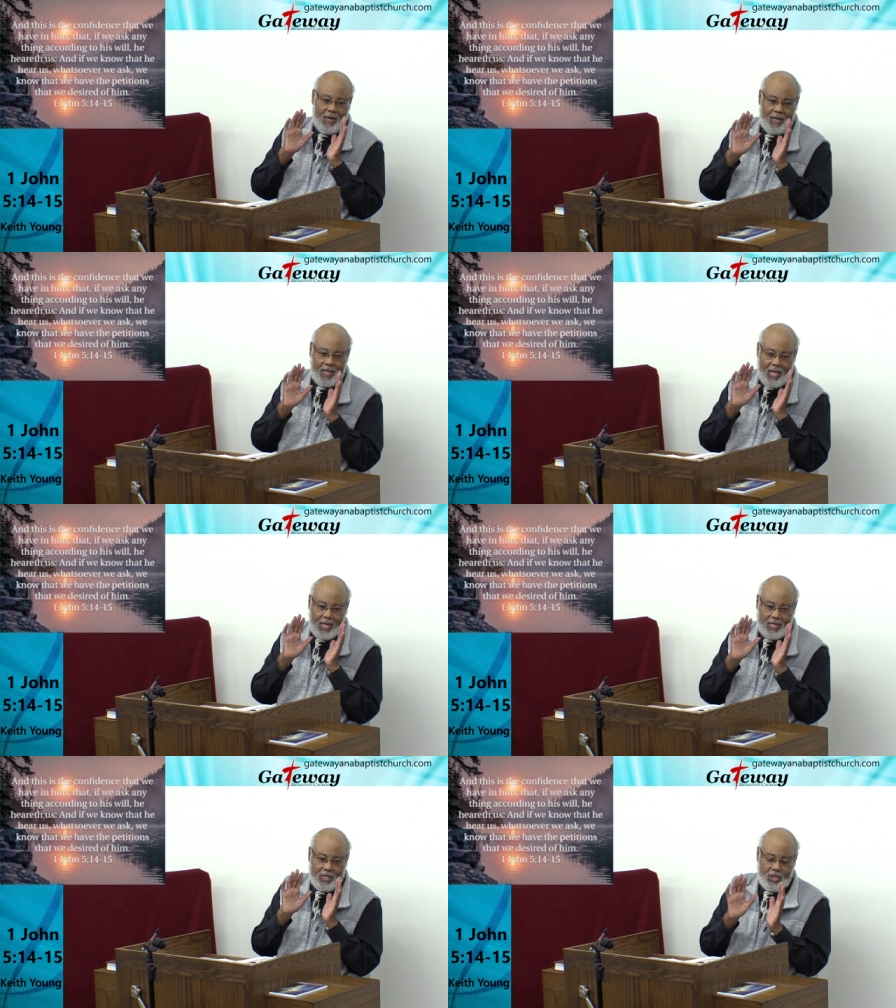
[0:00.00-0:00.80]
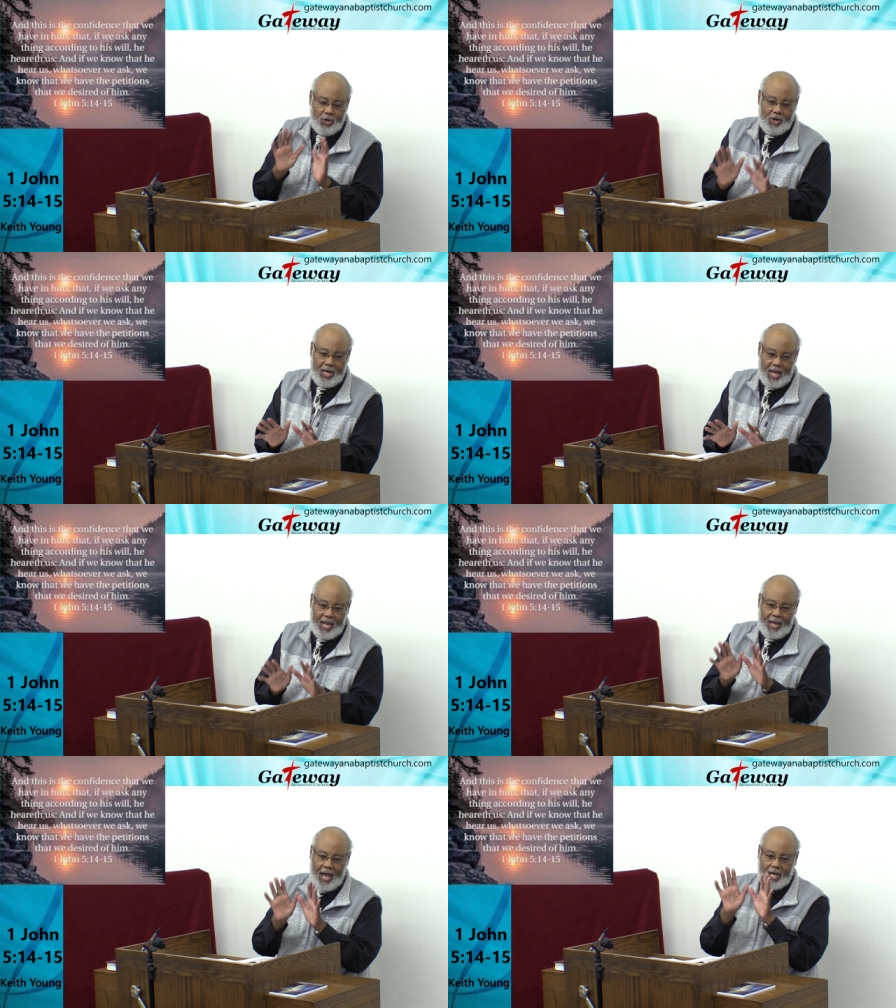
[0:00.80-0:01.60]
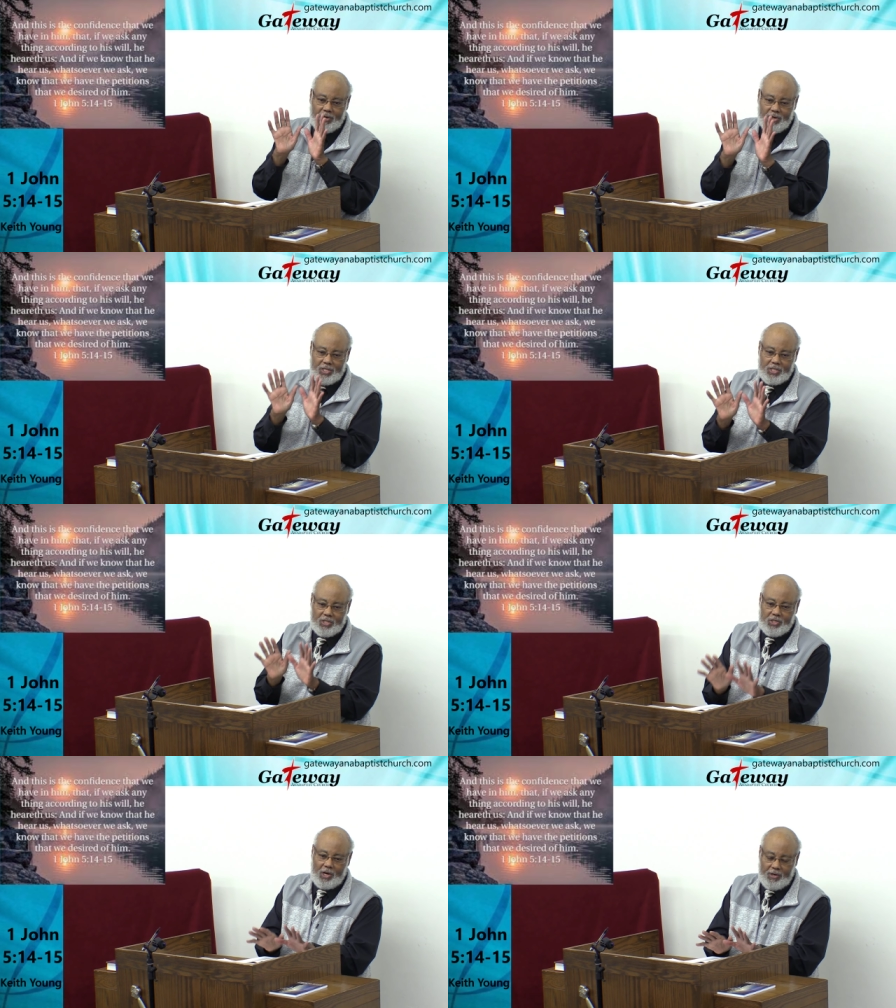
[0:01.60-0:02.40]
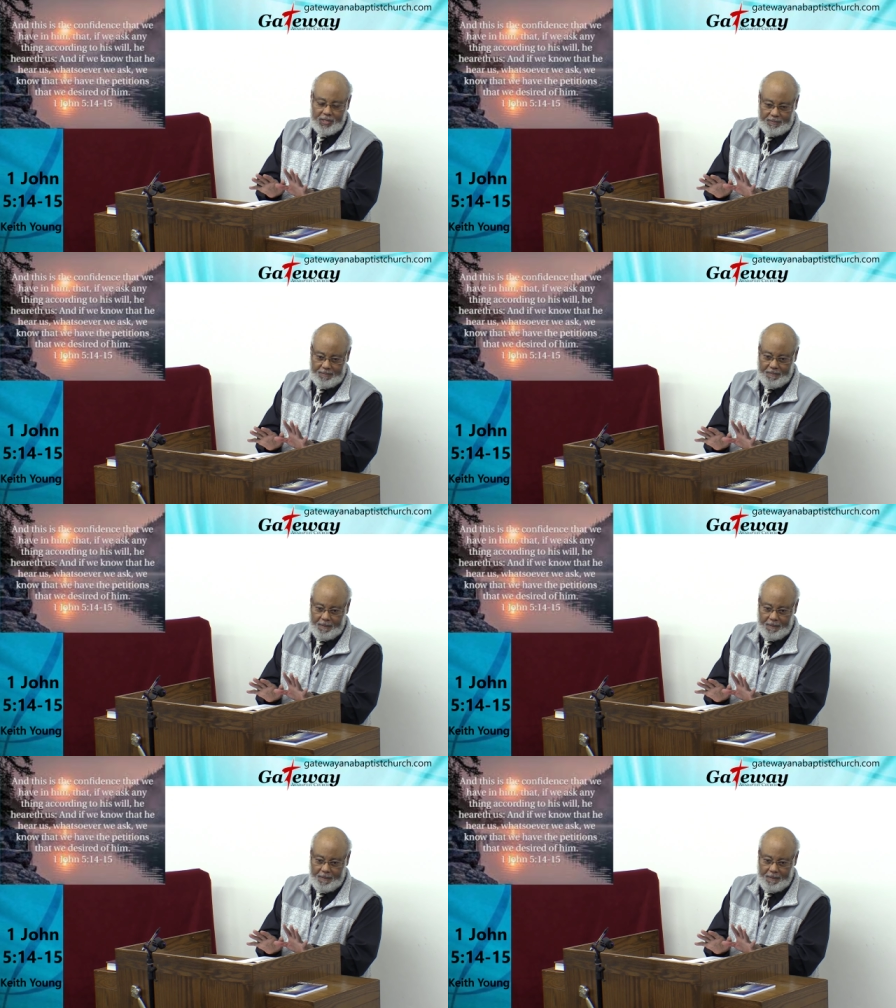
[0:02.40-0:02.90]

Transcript: again, you and I, our Christian journey